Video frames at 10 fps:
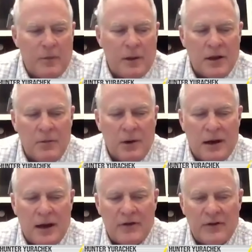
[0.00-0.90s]
My
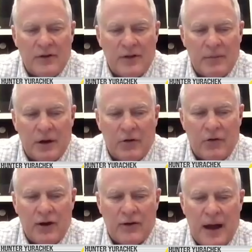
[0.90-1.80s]
communications team did a
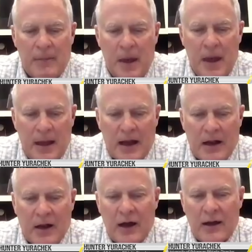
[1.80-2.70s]
great job kind
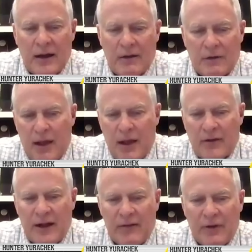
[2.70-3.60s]
of cutting and
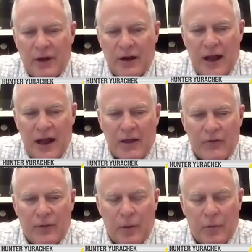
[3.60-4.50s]
splicing that video together
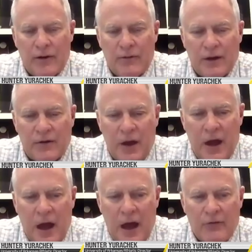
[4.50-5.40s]
from a previous
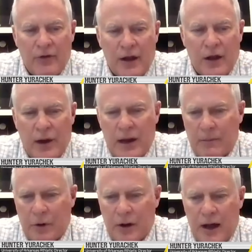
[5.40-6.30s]
video we
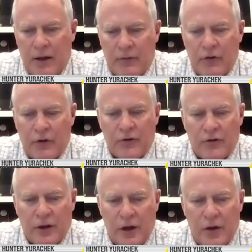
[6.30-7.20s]
had put out a few years
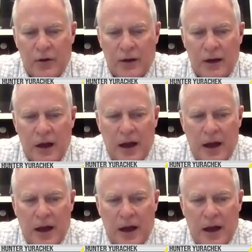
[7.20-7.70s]
ago, and